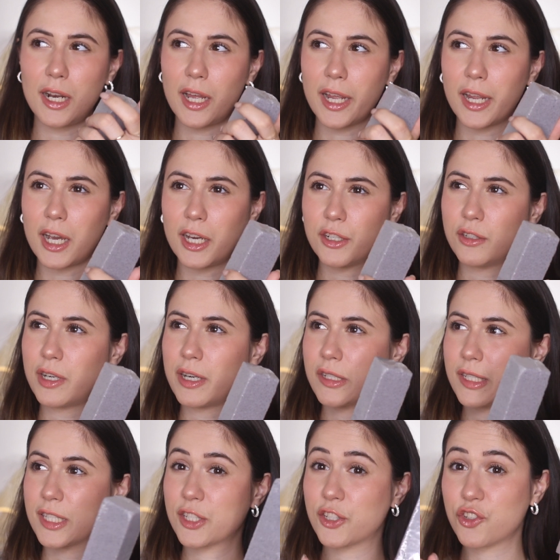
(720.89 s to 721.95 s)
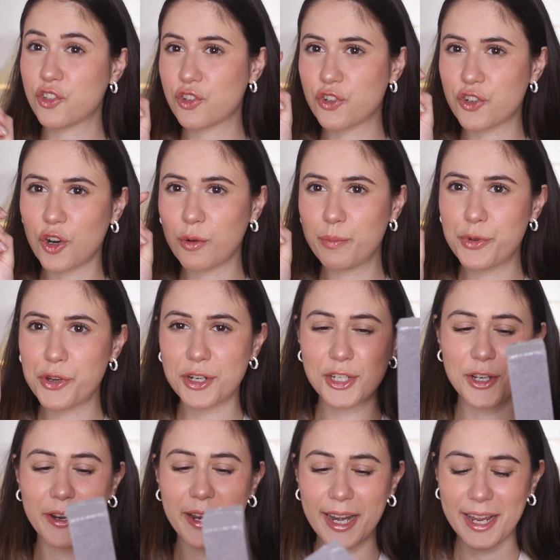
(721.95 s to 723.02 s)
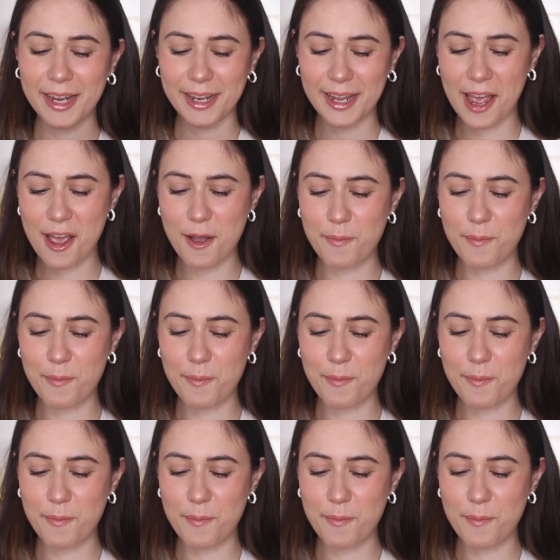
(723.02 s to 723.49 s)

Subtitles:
of like, I don't know how to scrub your toilet.